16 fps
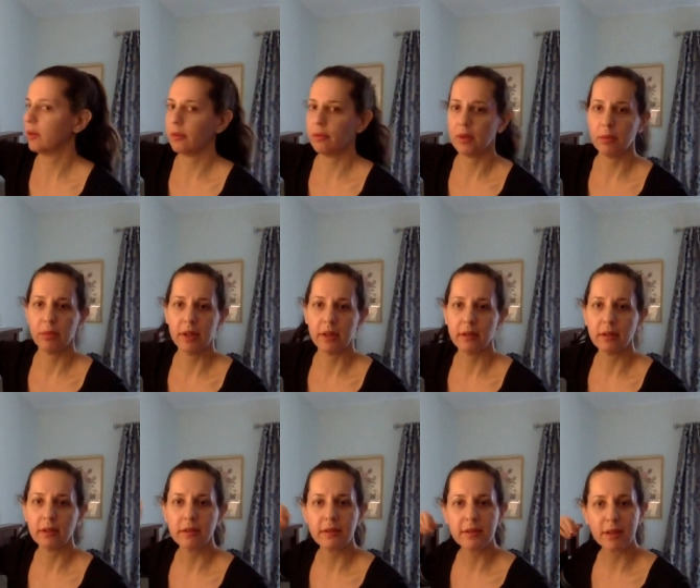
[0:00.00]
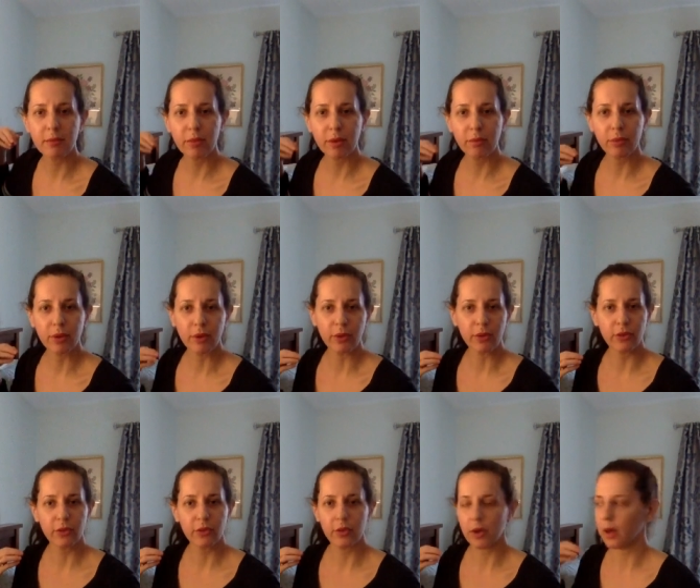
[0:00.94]
ribbon zipper
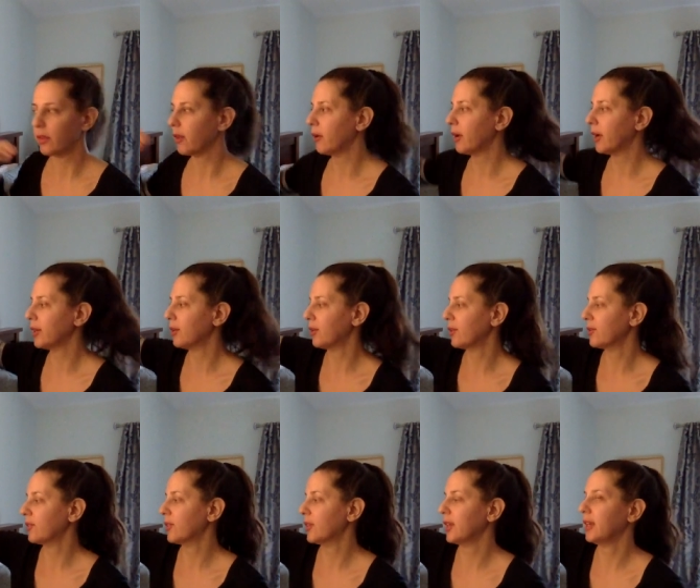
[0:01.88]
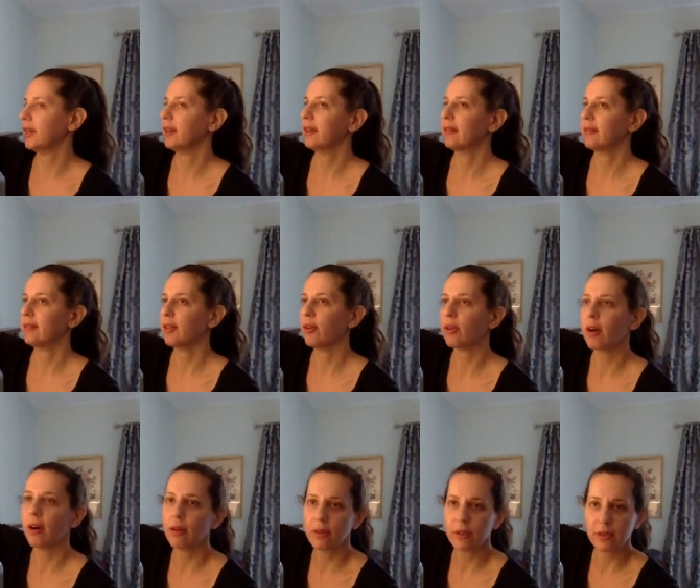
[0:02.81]
pulls, although I noticed the
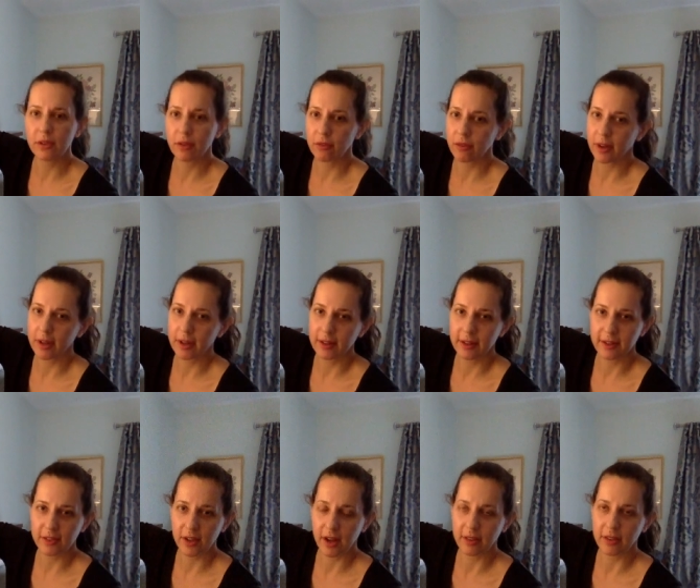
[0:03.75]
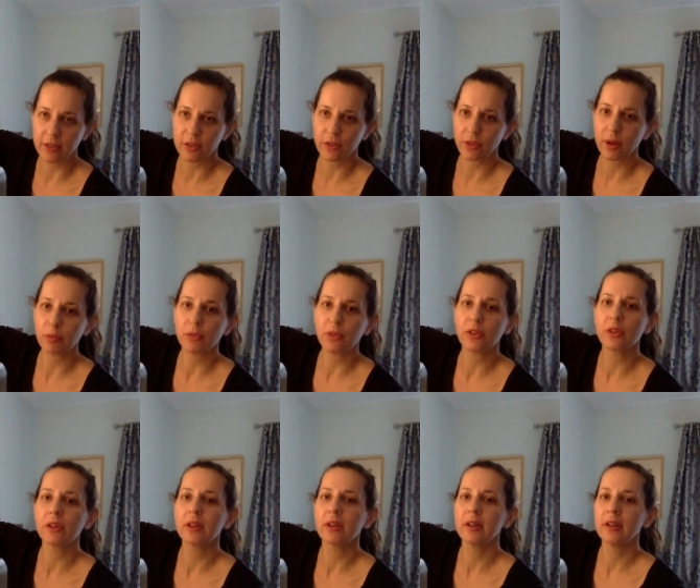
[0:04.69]
logo is different. It's not the script
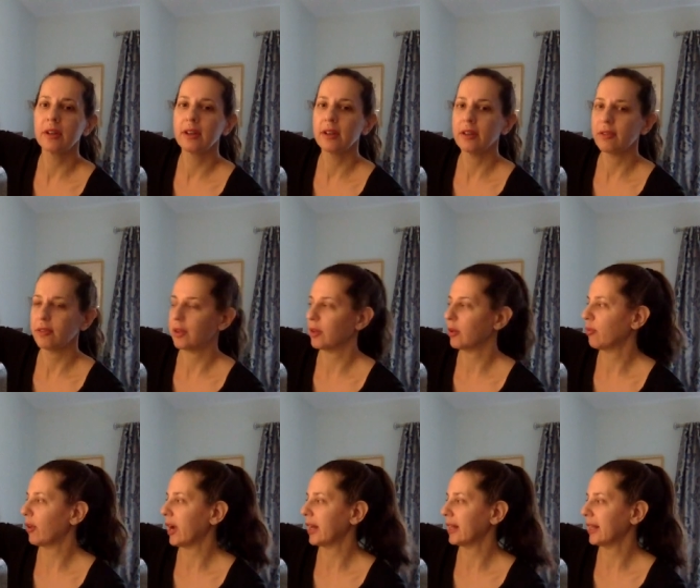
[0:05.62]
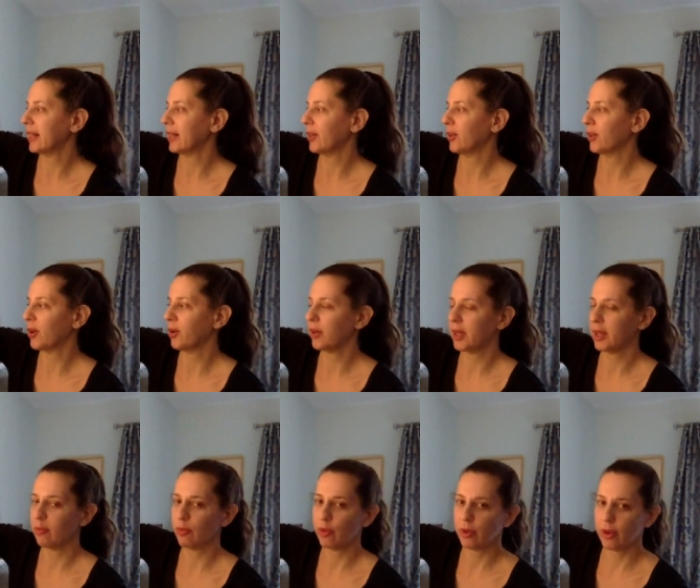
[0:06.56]
Vera Bradley logo
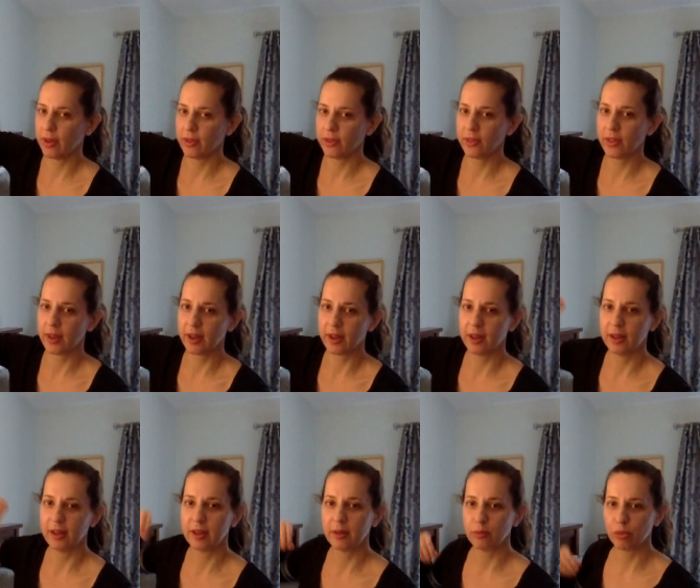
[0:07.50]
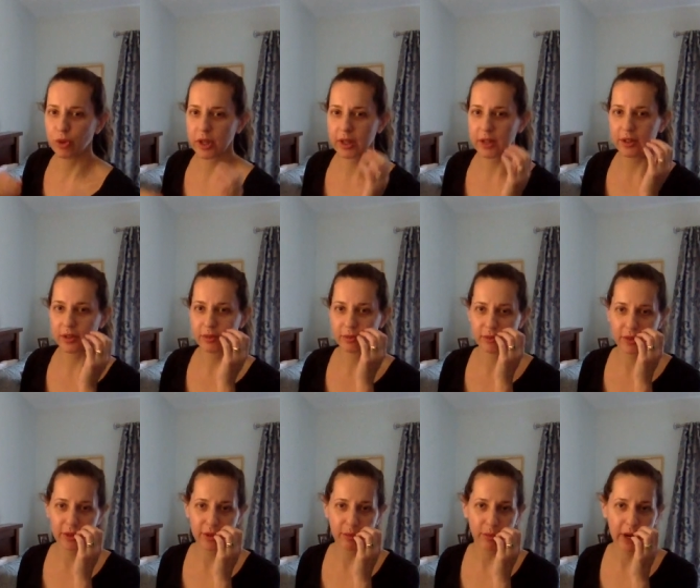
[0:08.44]
anymore. It's the print
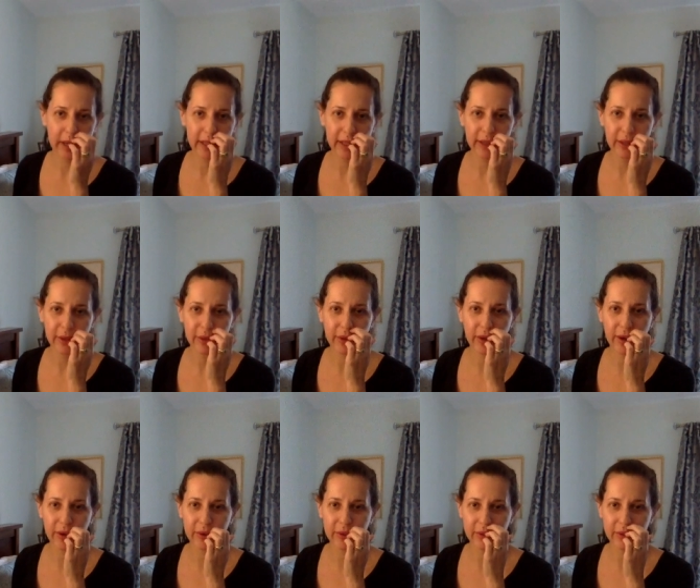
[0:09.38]
Vera Bradley logo.